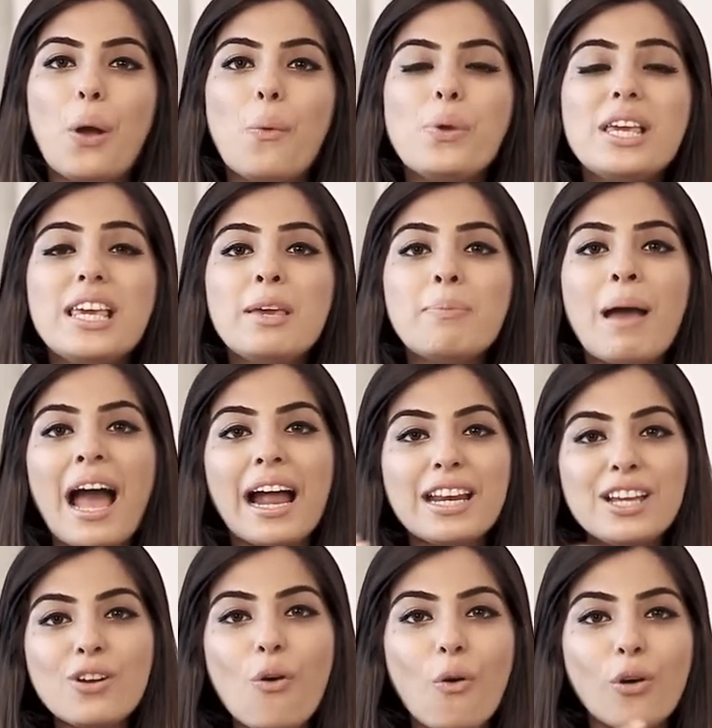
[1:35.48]
We keep
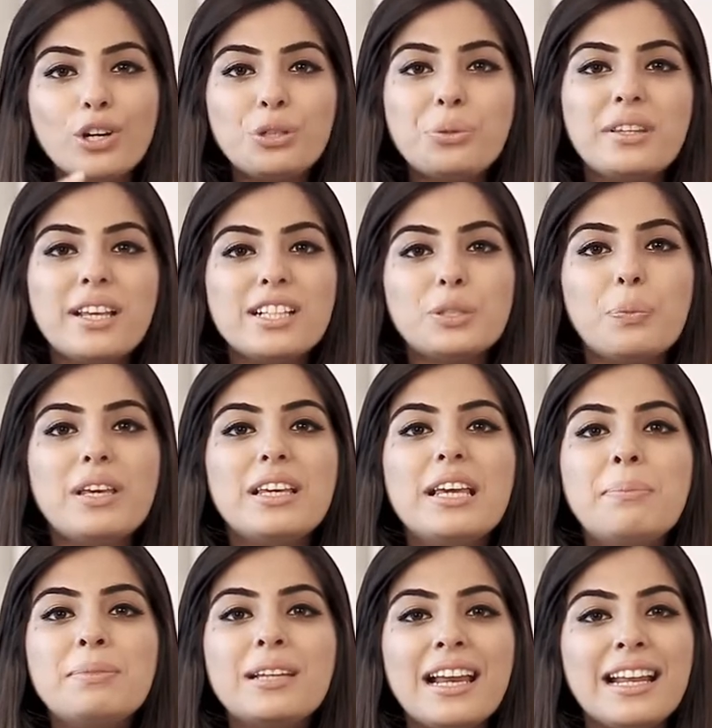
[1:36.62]
adding on to things. We
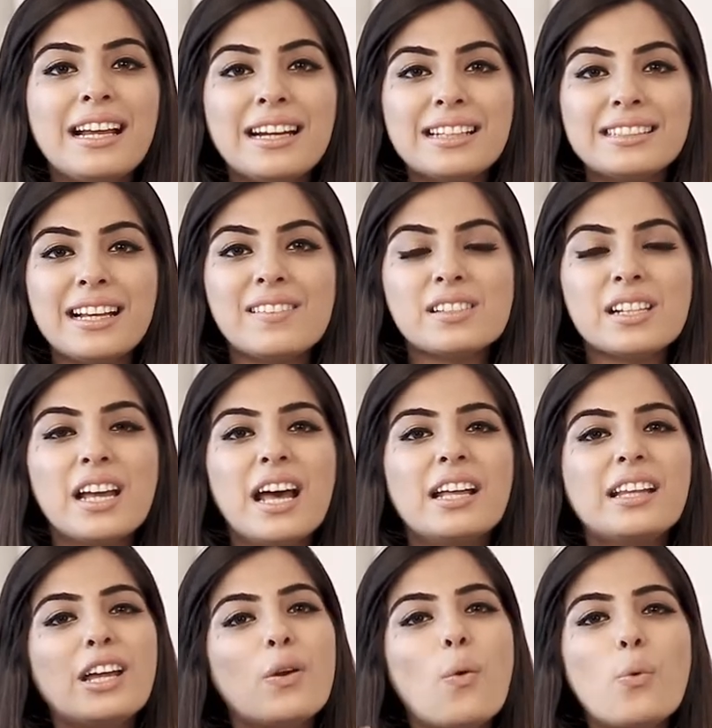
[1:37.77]
keep telling ourselves
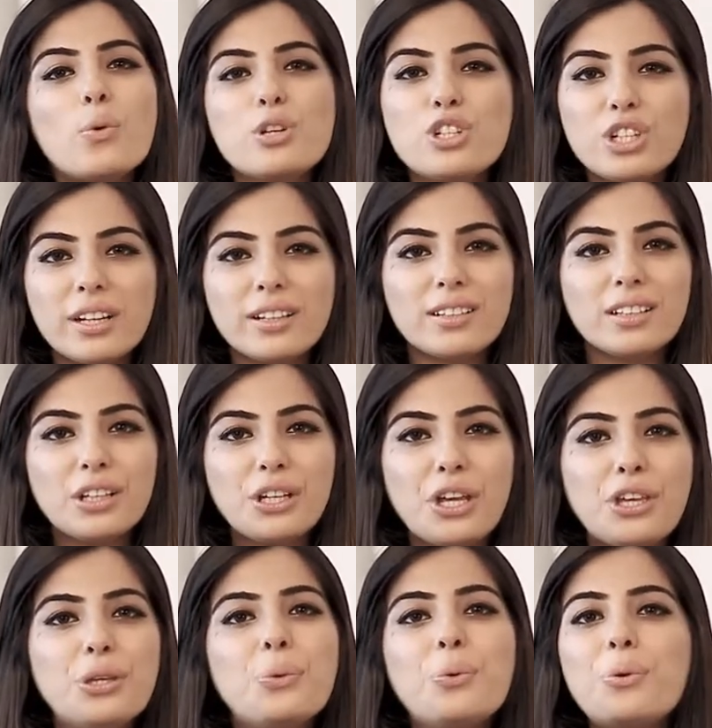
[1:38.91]
that, oh shit,
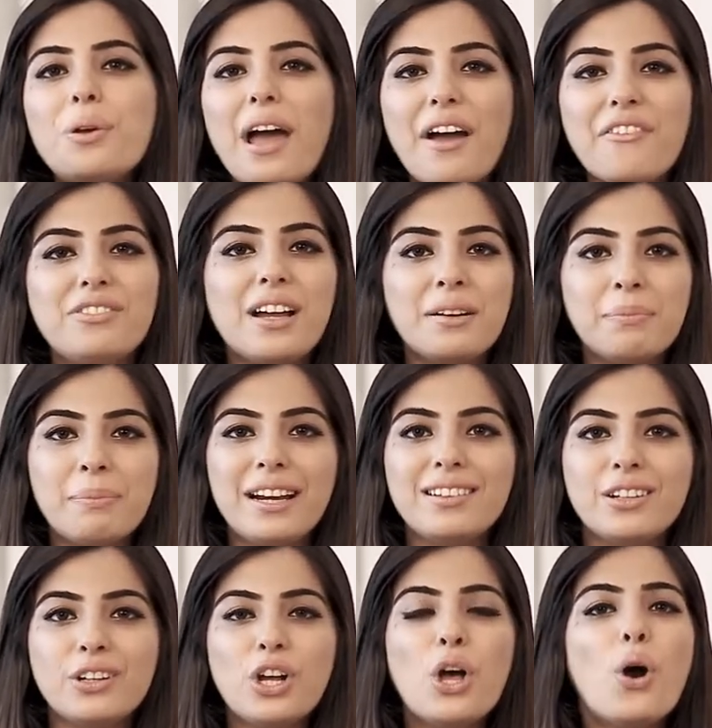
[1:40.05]
you could have done
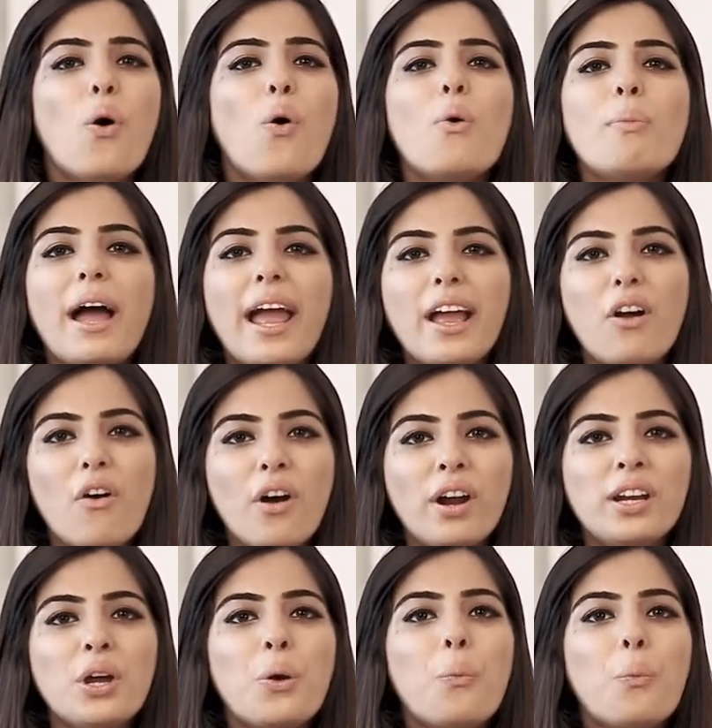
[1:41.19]
better. Oh my god,
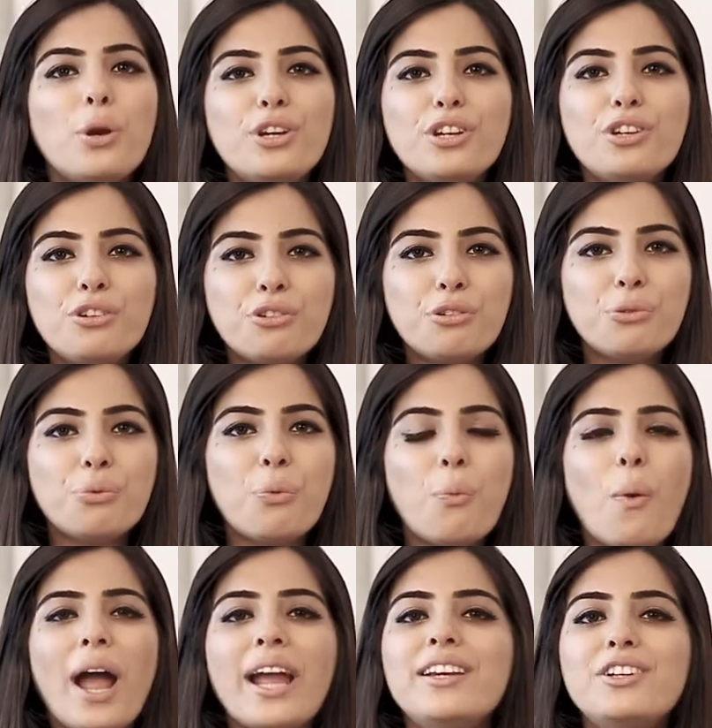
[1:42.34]
what did you do?
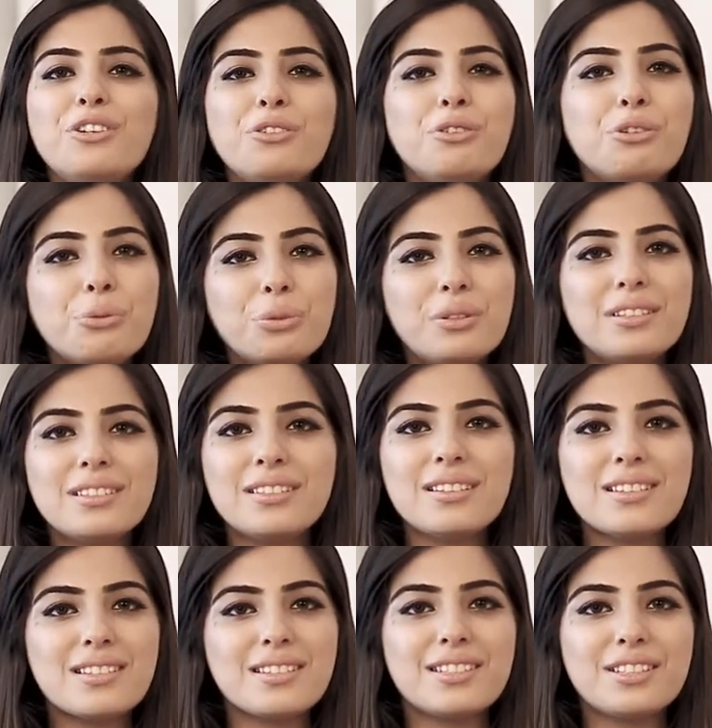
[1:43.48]
Why did you do this in
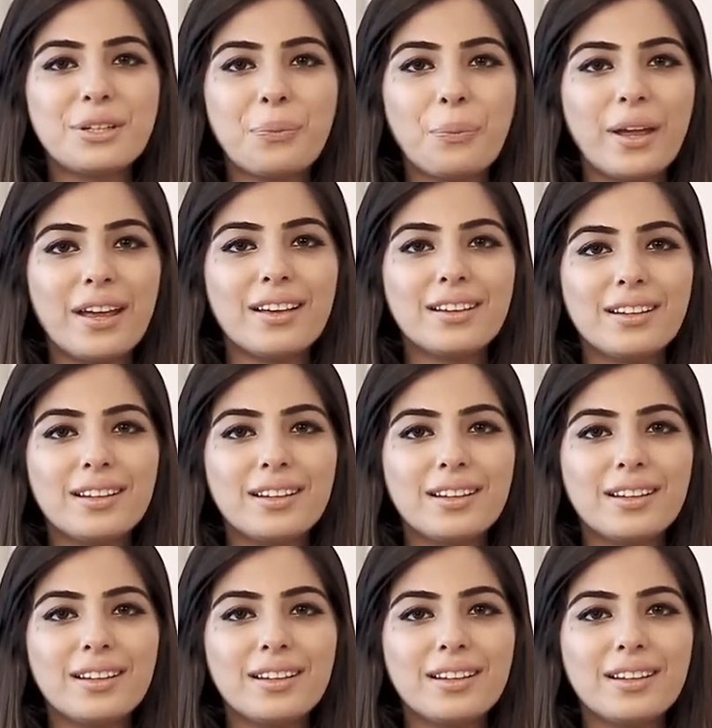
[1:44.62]
a certain way?